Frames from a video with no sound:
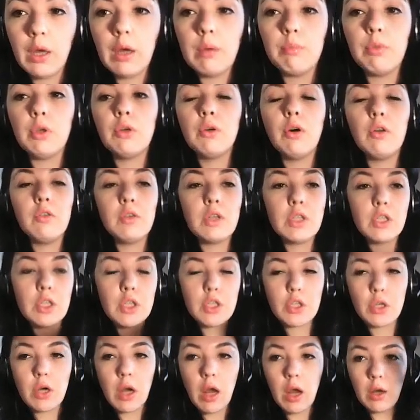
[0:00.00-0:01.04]
Because it
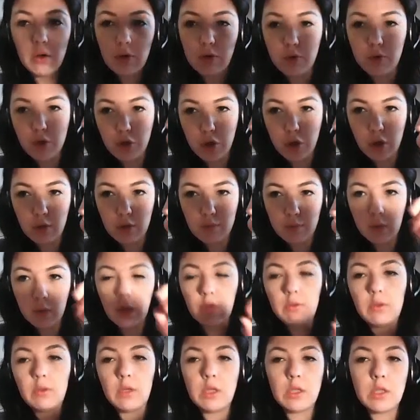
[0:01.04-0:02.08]
is energy.
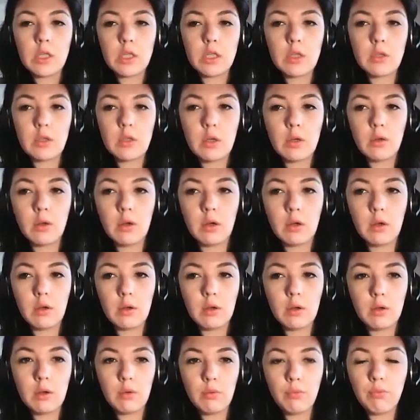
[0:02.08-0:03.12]
Yes, it is
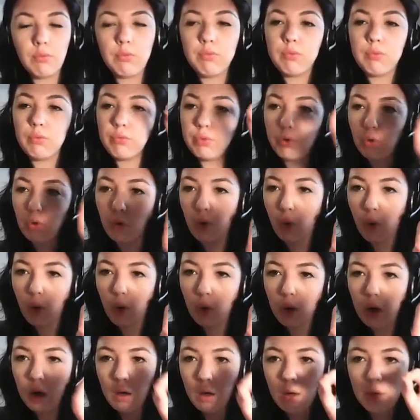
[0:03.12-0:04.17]
flow
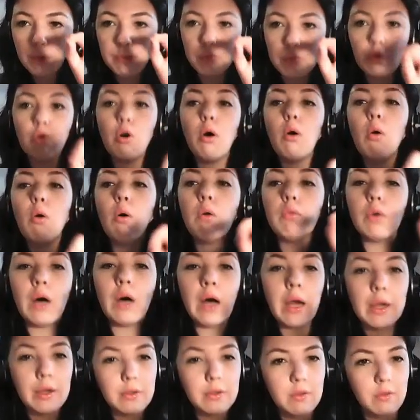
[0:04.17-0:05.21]
of
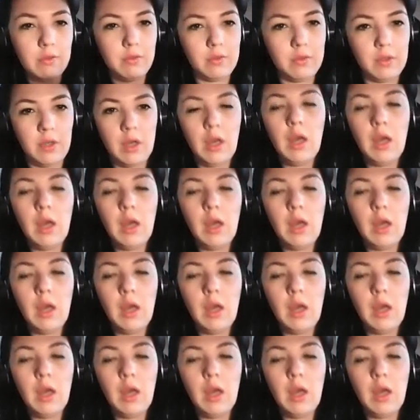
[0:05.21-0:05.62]
ions.